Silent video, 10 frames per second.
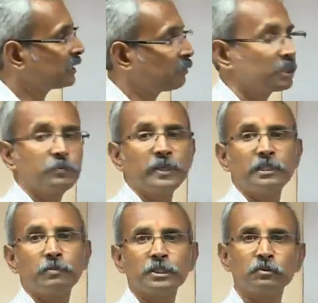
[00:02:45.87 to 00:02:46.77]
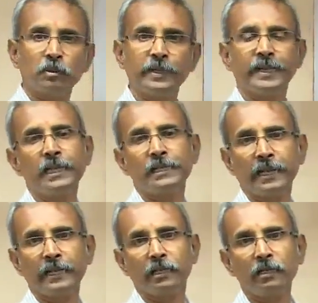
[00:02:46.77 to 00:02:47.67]
whereas perspective projection will be
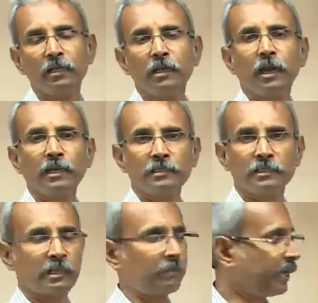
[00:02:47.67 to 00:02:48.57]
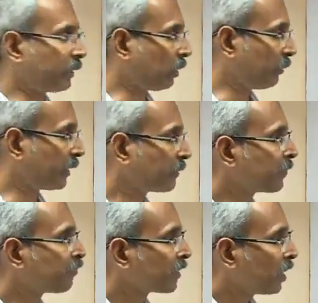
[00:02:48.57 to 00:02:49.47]
dealt later and it's a separate topic.
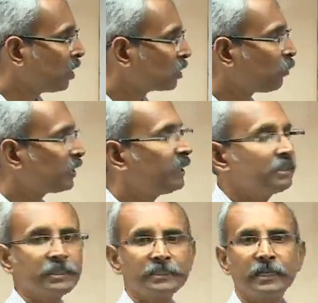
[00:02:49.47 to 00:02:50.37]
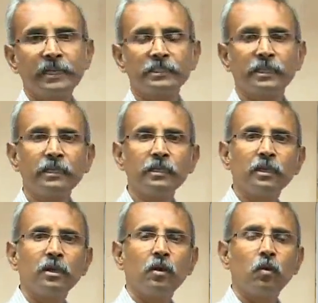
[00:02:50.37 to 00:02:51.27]
So with this introduction,
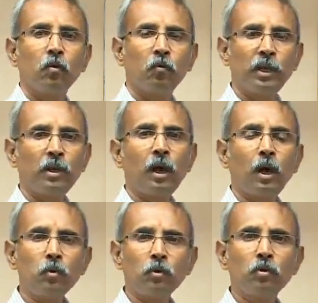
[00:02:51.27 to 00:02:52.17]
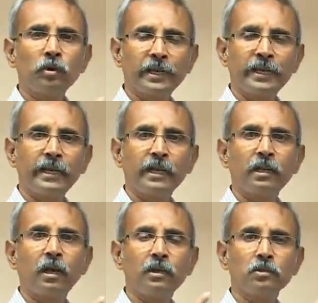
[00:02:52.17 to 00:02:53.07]
we will know how to
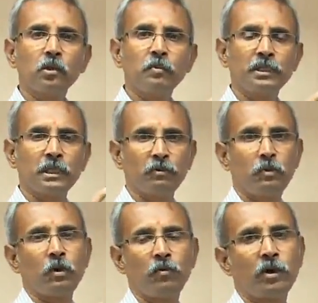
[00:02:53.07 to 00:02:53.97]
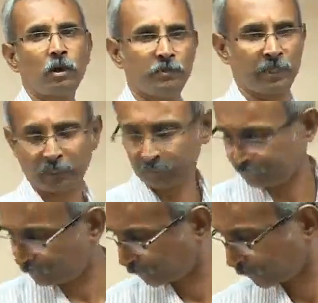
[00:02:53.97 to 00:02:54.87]
create an isometric view of an object.